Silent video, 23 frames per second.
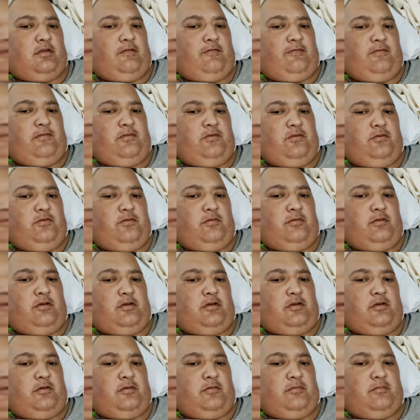few
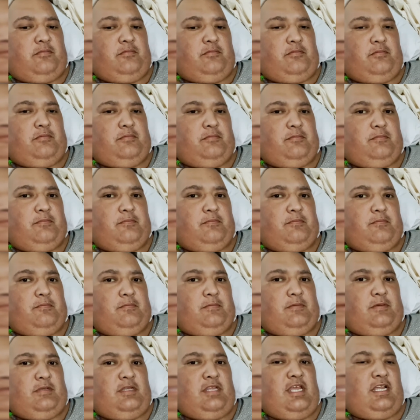
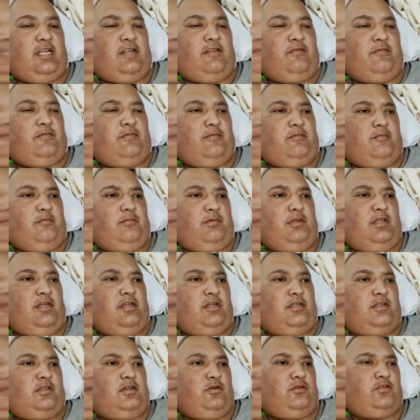negative blood
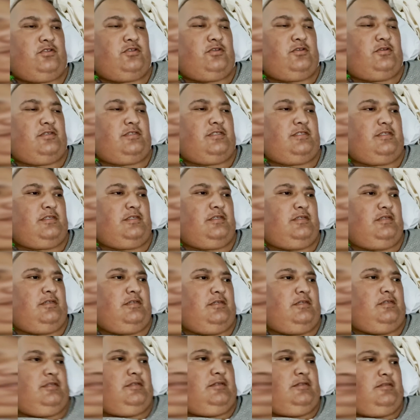cultures,
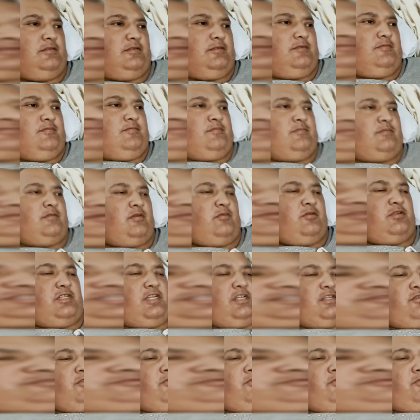which I don't